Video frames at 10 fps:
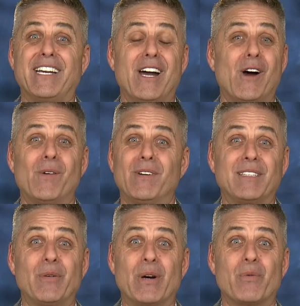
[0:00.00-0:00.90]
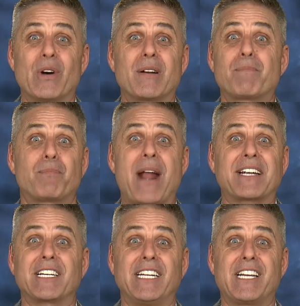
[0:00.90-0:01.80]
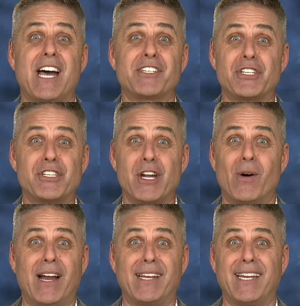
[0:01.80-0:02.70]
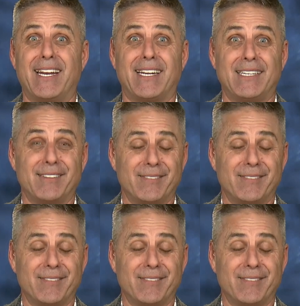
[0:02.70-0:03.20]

know. Well, you, we're, we're practically cousins. No, I get it.